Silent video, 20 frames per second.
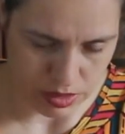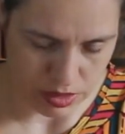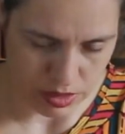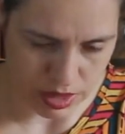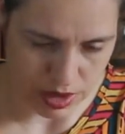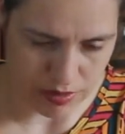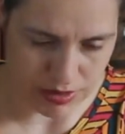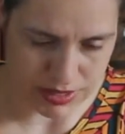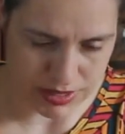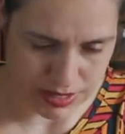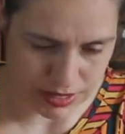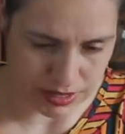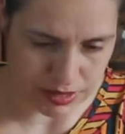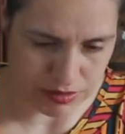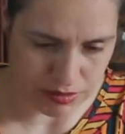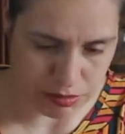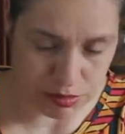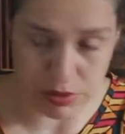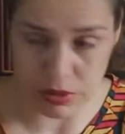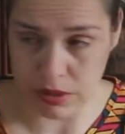I was thinking
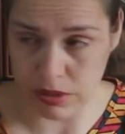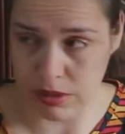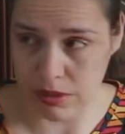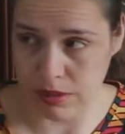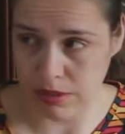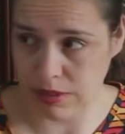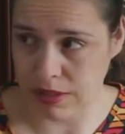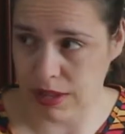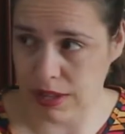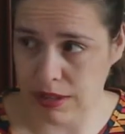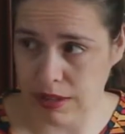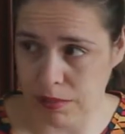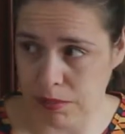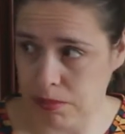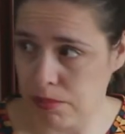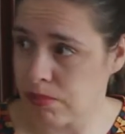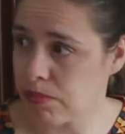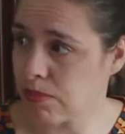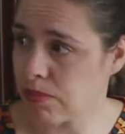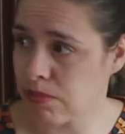of getting
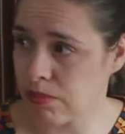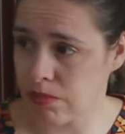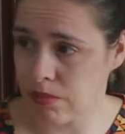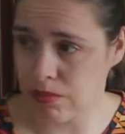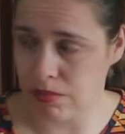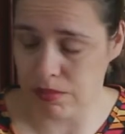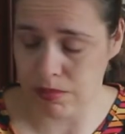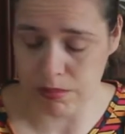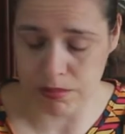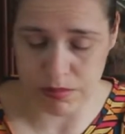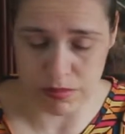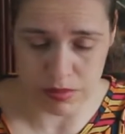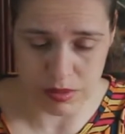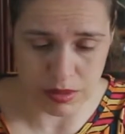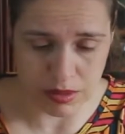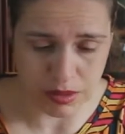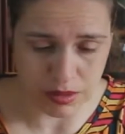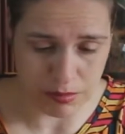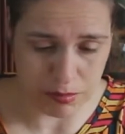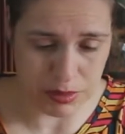
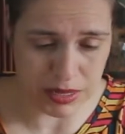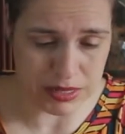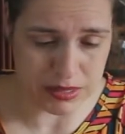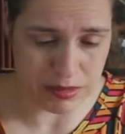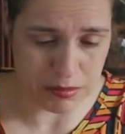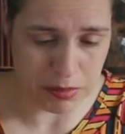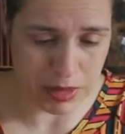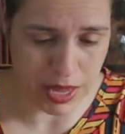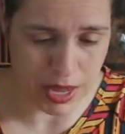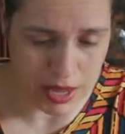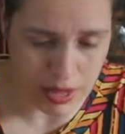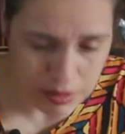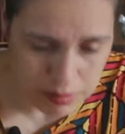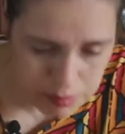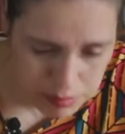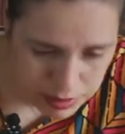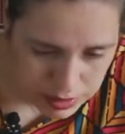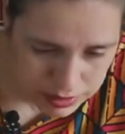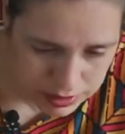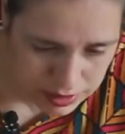a pizza pan,
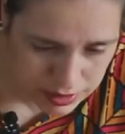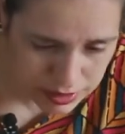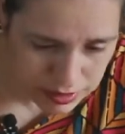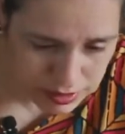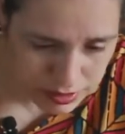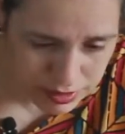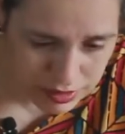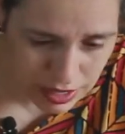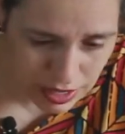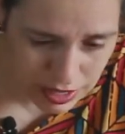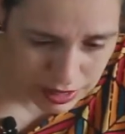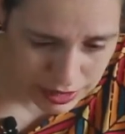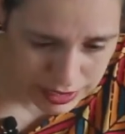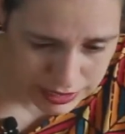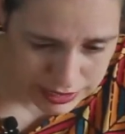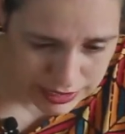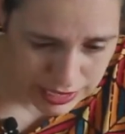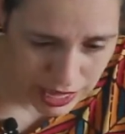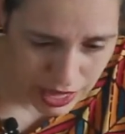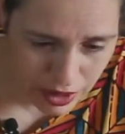but it's kind of
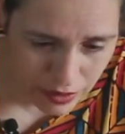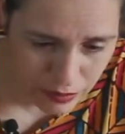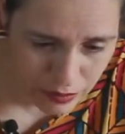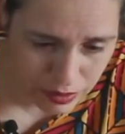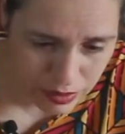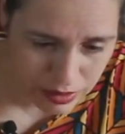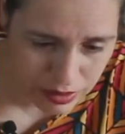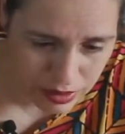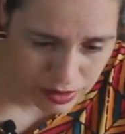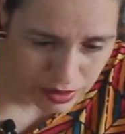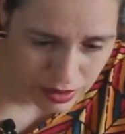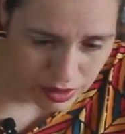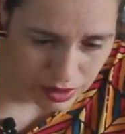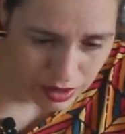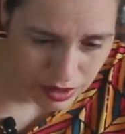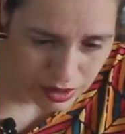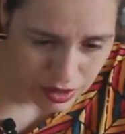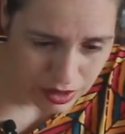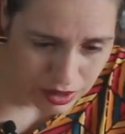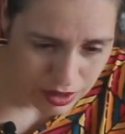late now.
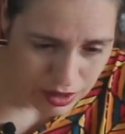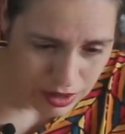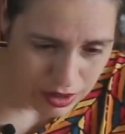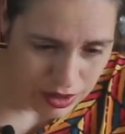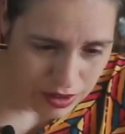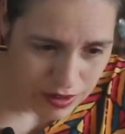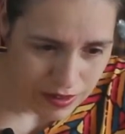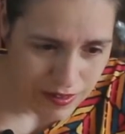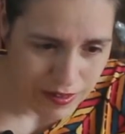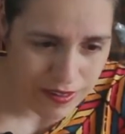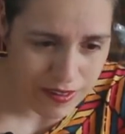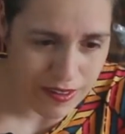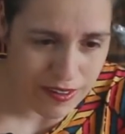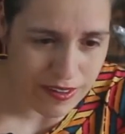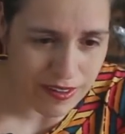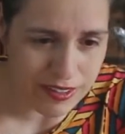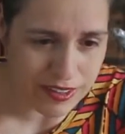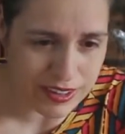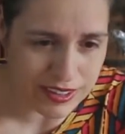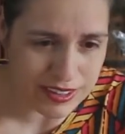
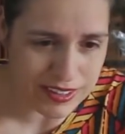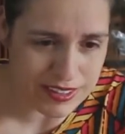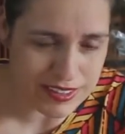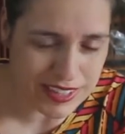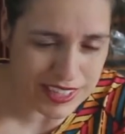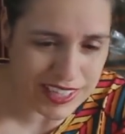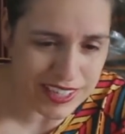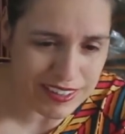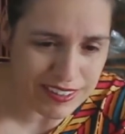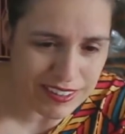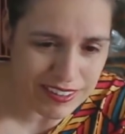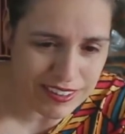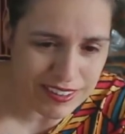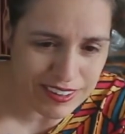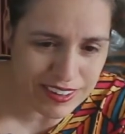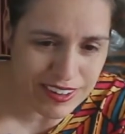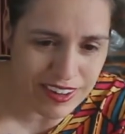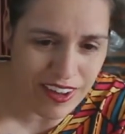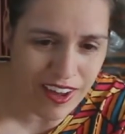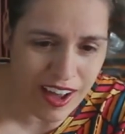Oh, look at this cute little
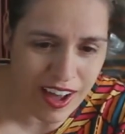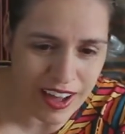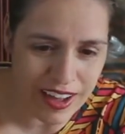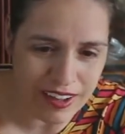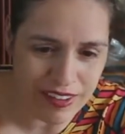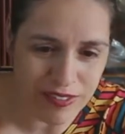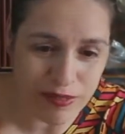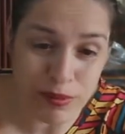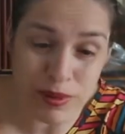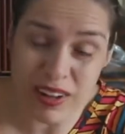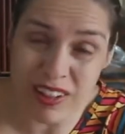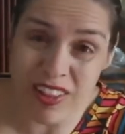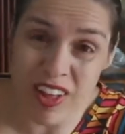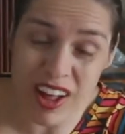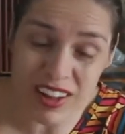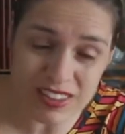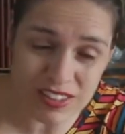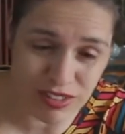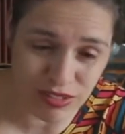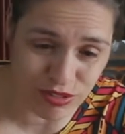guy, but
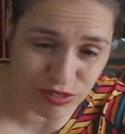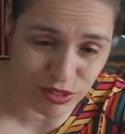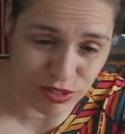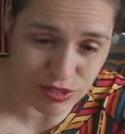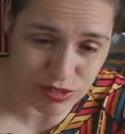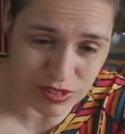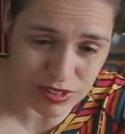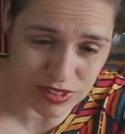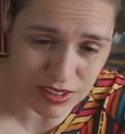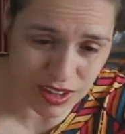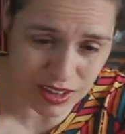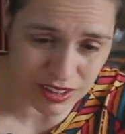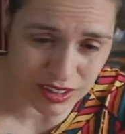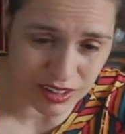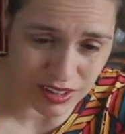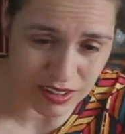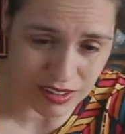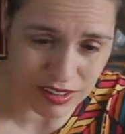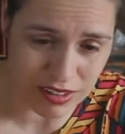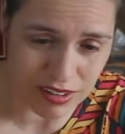lots of roots on
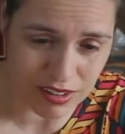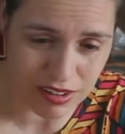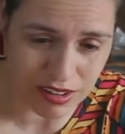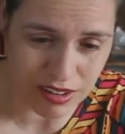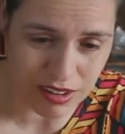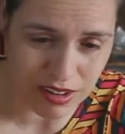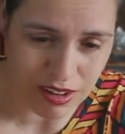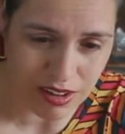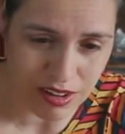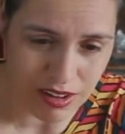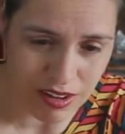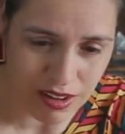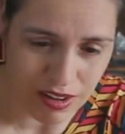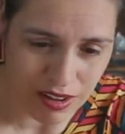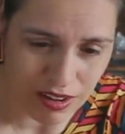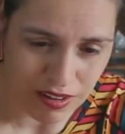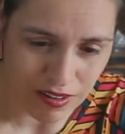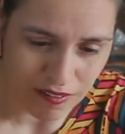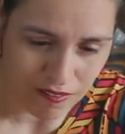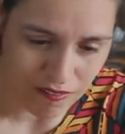it.
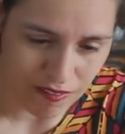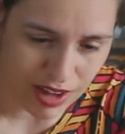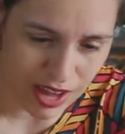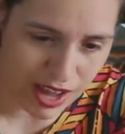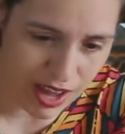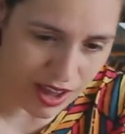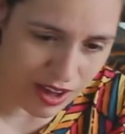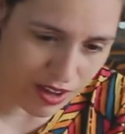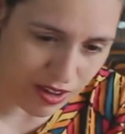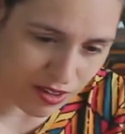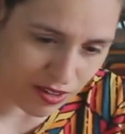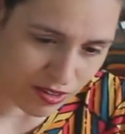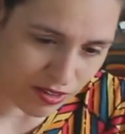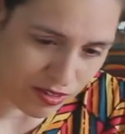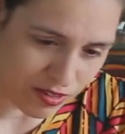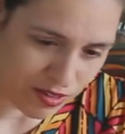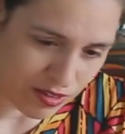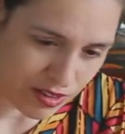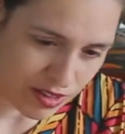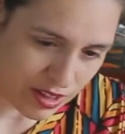Wow,
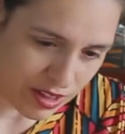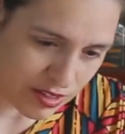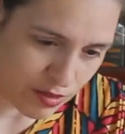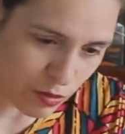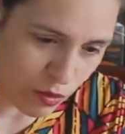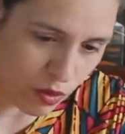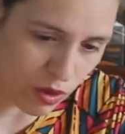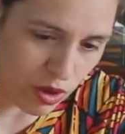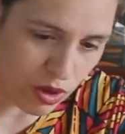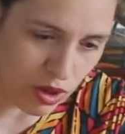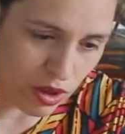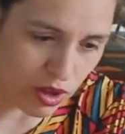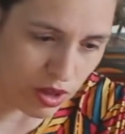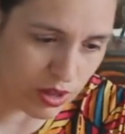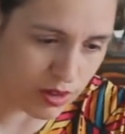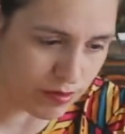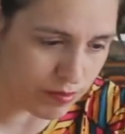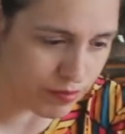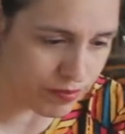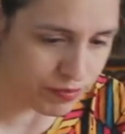that's
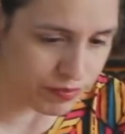1.